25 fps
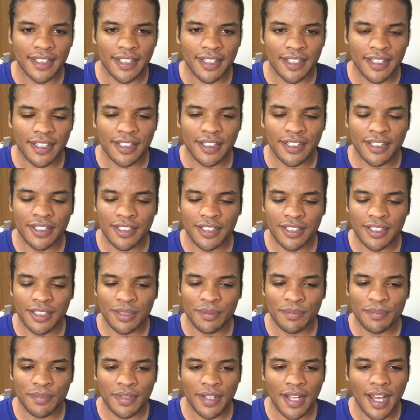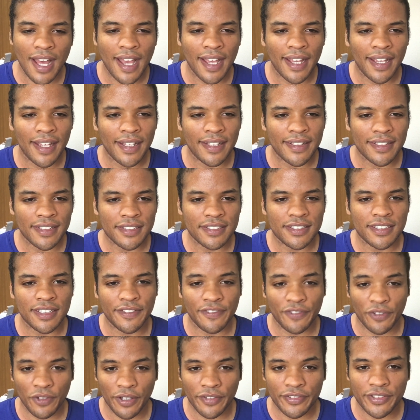This is the
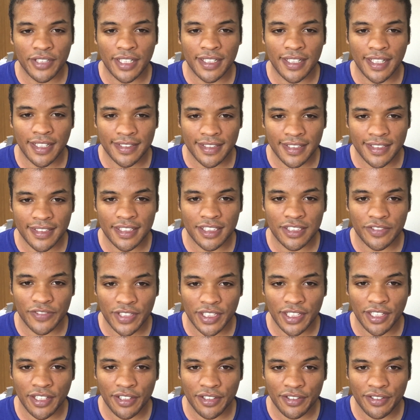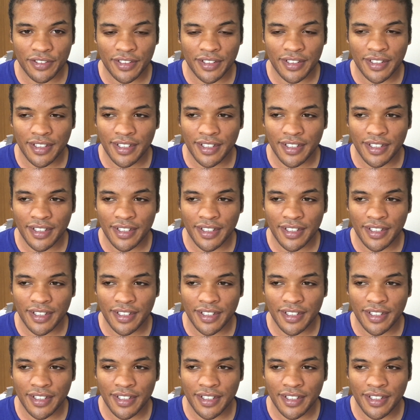4th time I did this video.